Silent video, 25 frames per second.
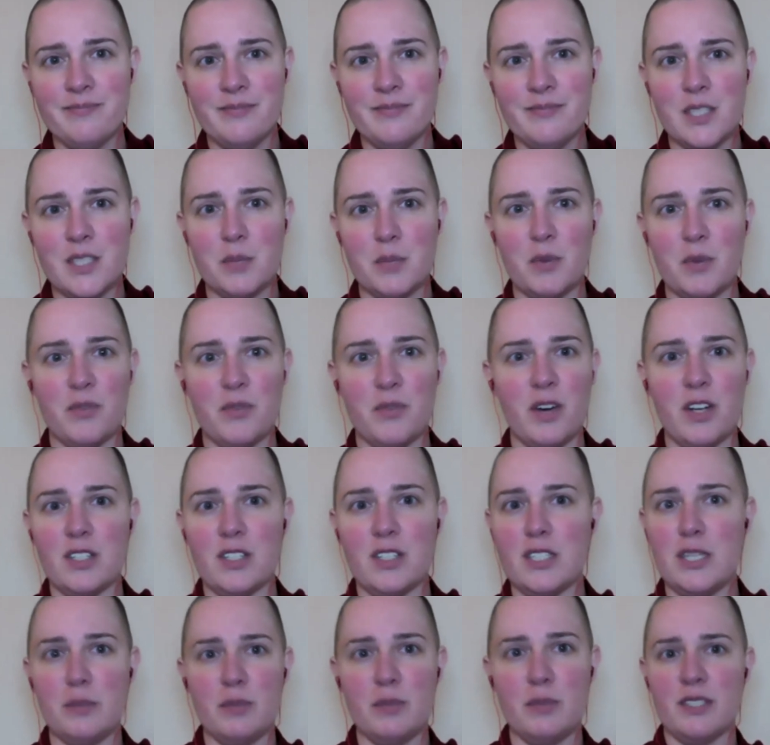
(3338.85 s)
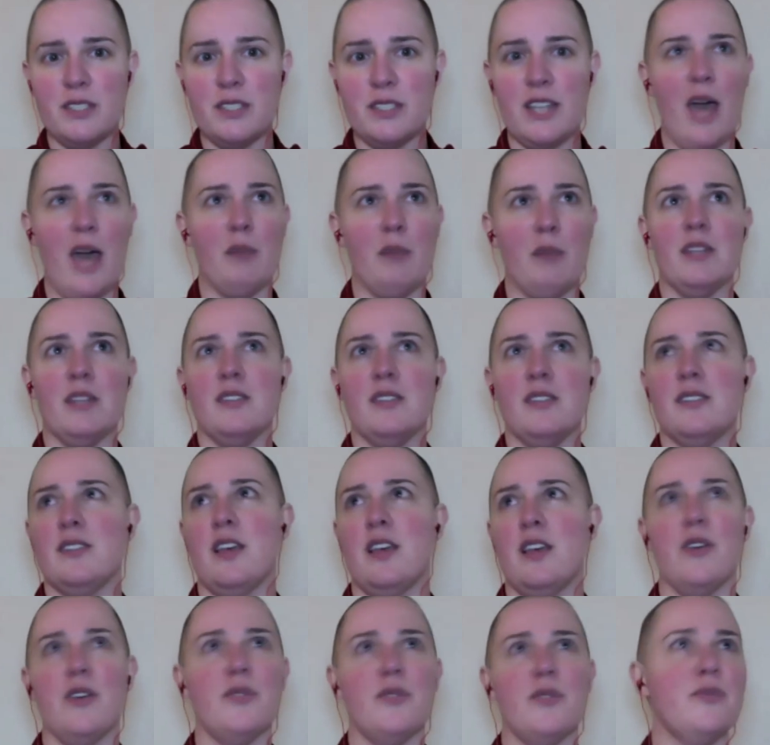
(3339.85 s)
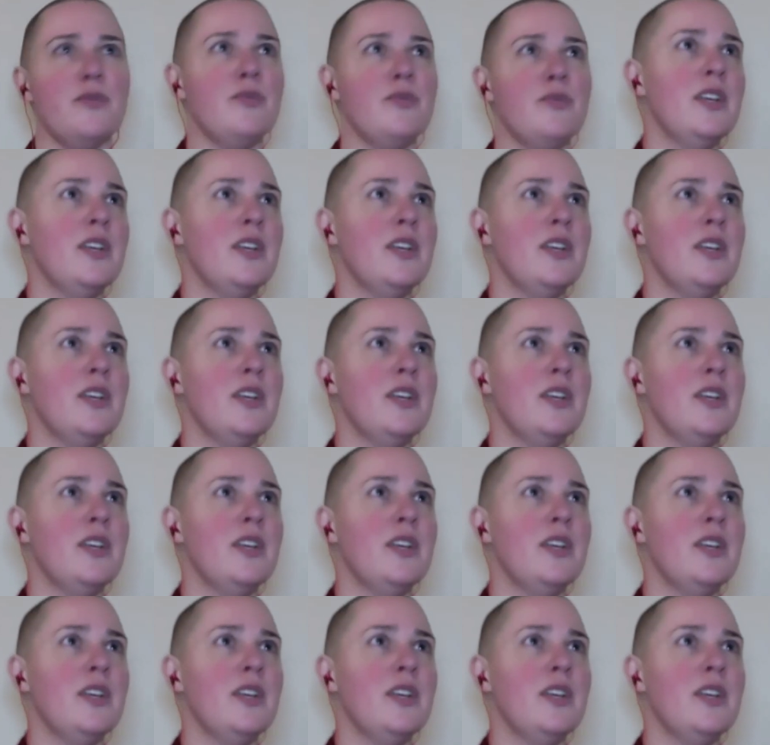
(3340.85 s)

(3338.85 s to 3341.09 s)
some of our deepest habits of